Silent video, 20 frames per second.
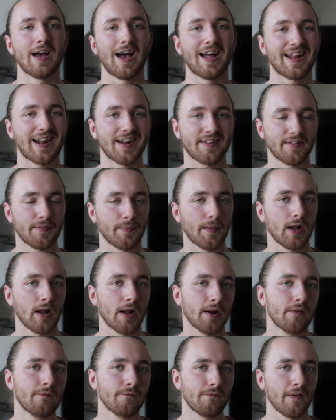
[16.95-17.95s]
and that is that the
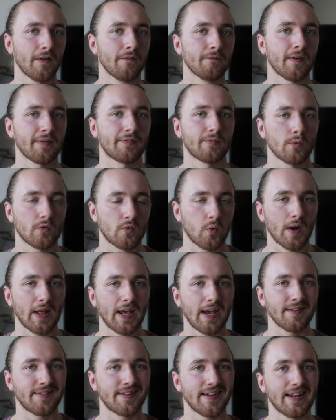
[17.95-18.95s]
London Film Festival
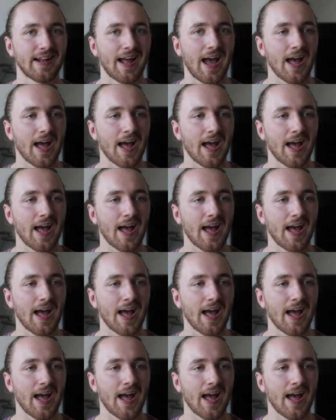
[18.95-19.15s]
twenty eighteen